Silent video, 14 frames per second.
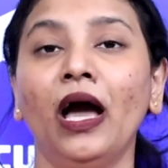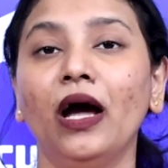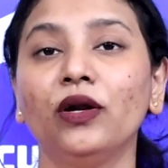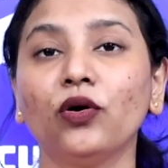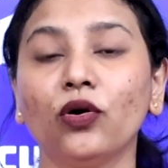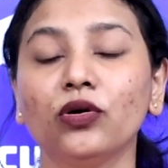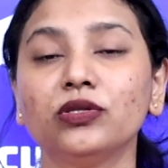
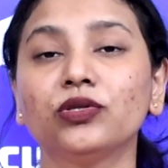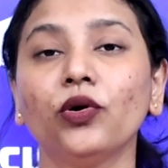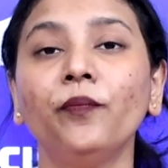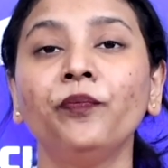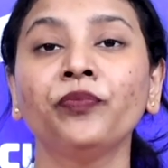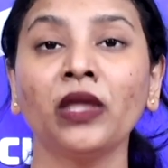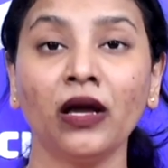And
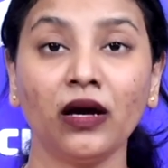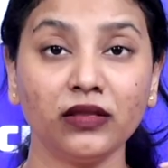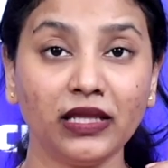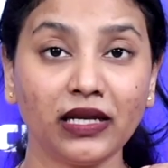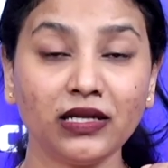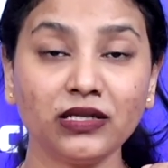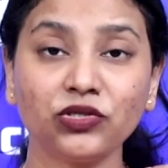also,
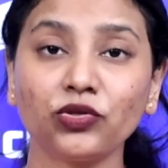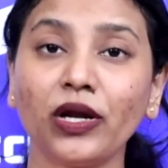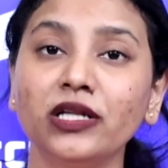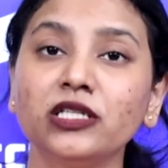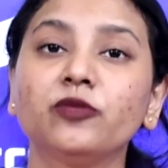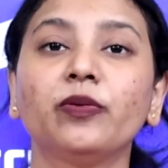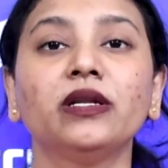there is
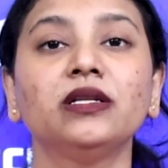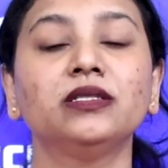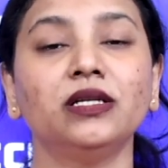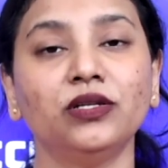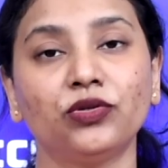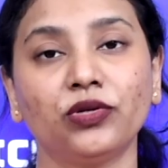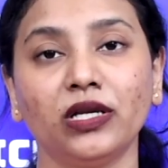
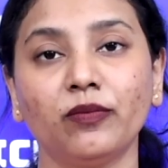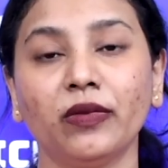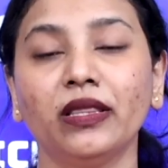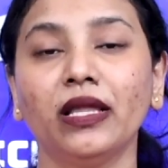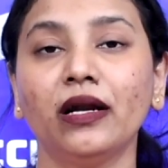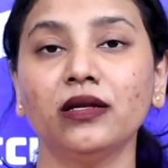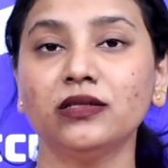transparency in
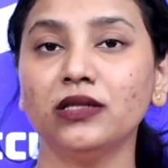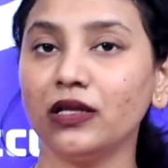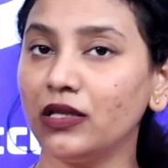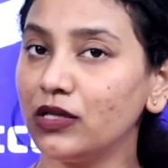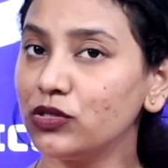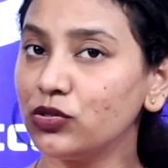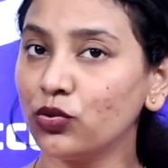treatment. That is,
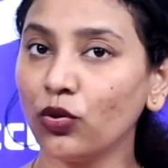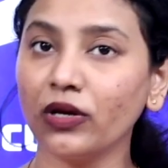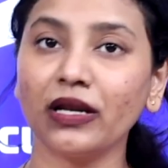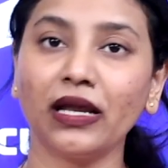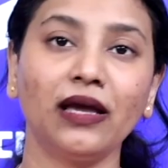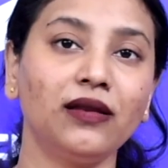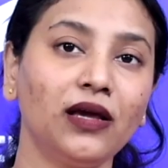that there is no
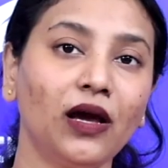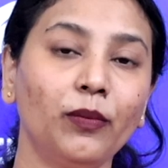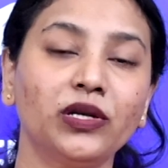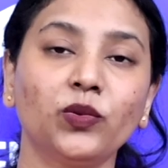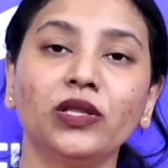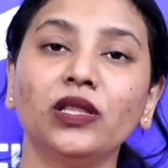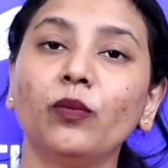gray area
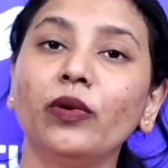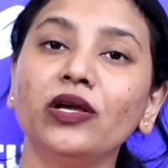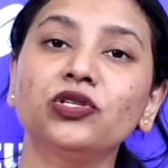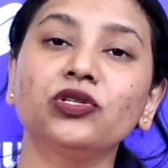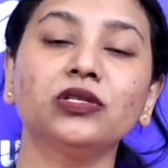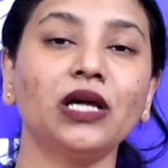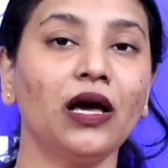between the
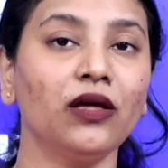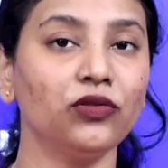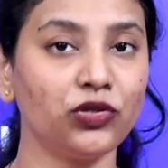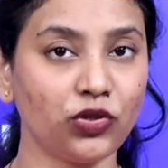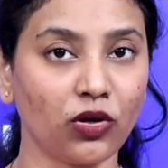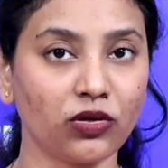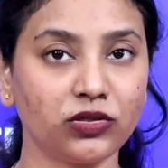patient and
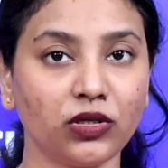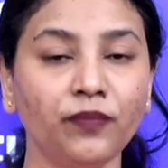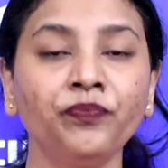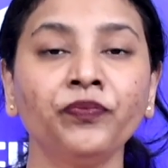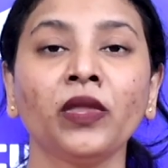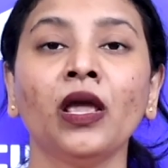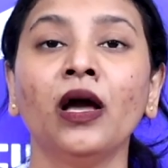the doctor.